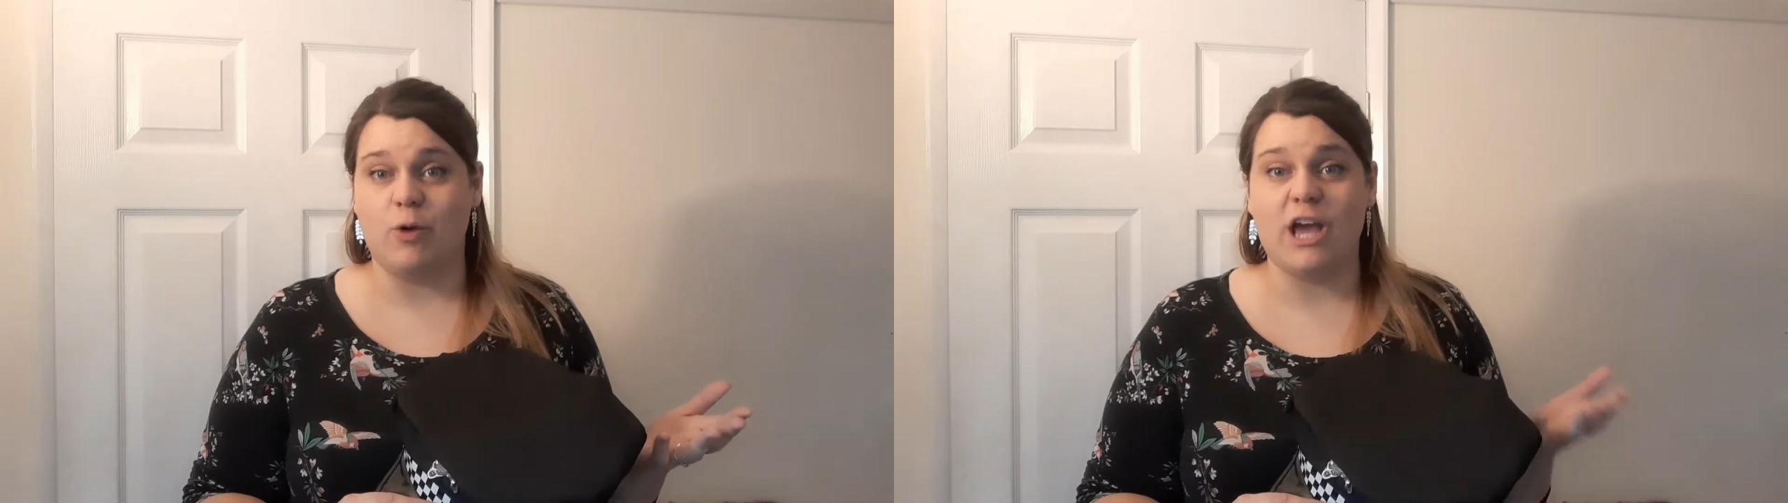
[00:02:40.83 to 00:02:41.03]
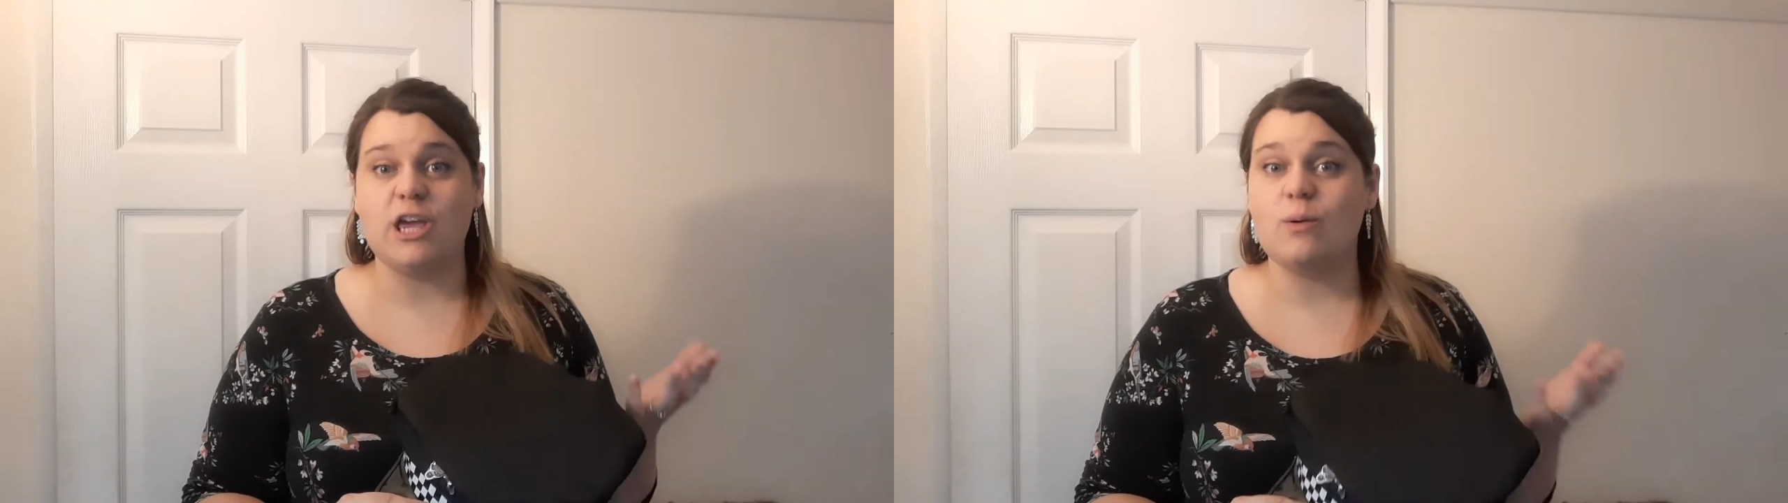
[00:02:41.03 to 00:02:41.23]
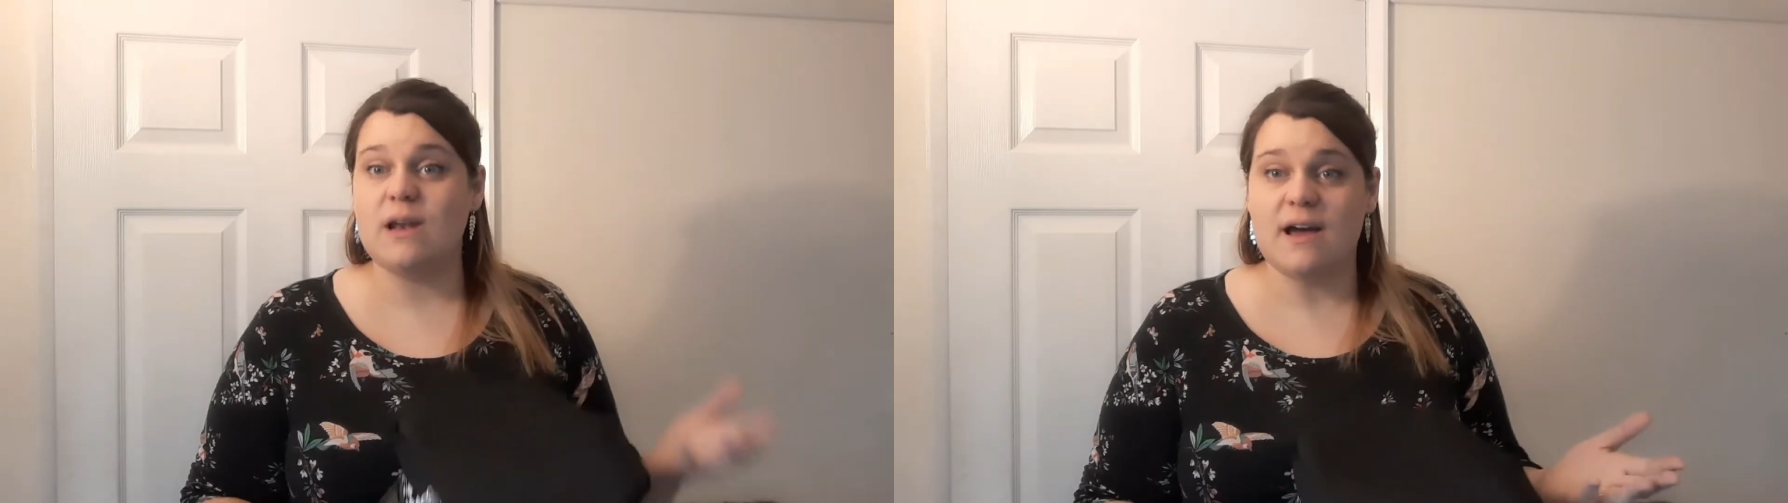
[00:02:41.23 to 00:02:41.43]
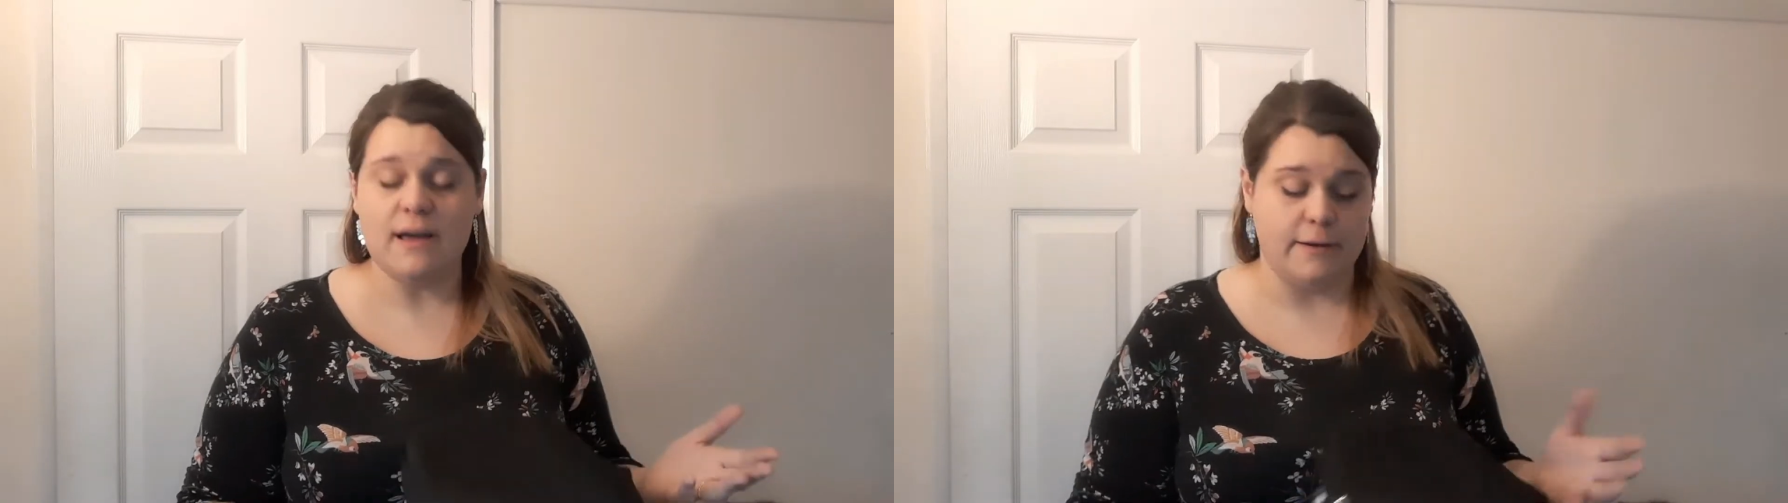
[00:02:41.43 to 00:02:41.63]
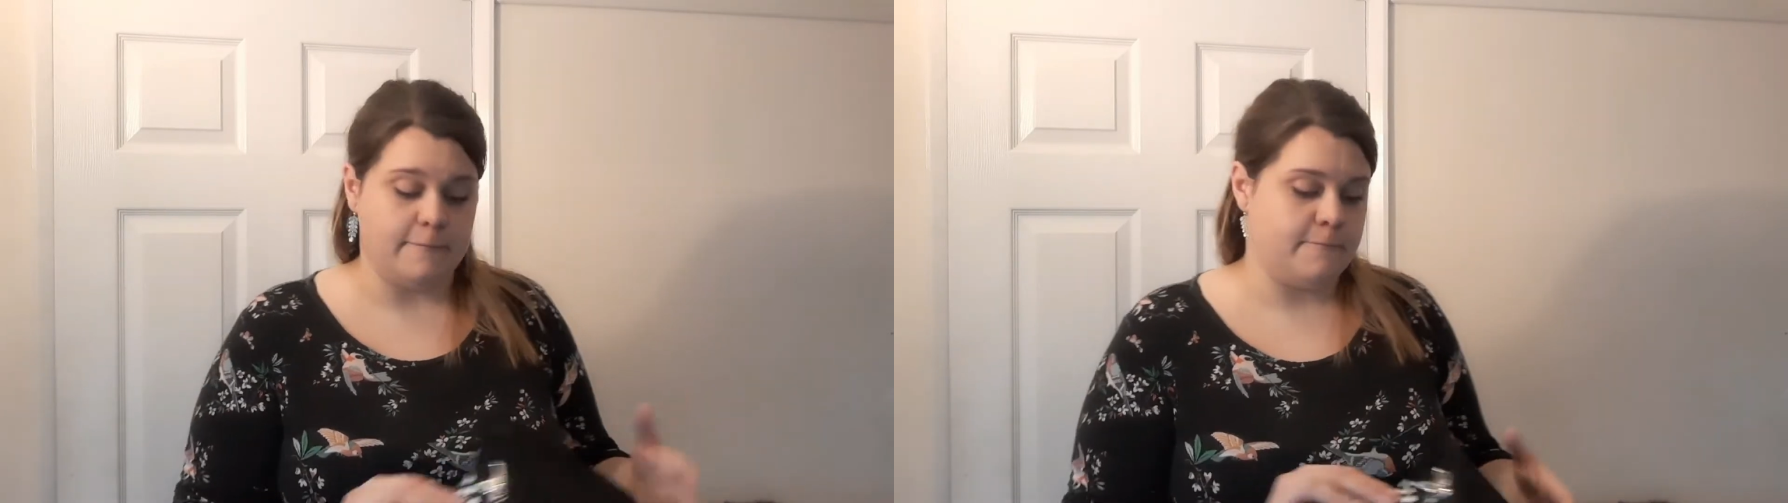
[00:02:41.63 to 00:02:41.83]
where you
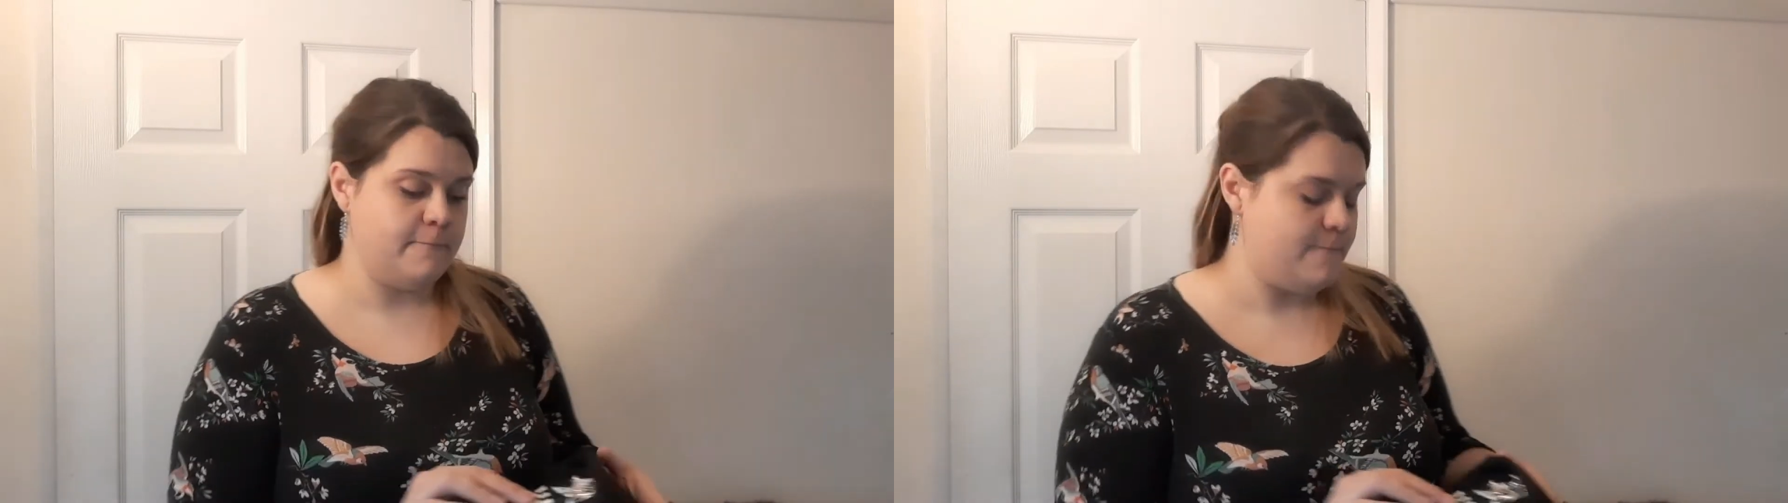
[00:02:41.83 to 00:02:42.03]
learn.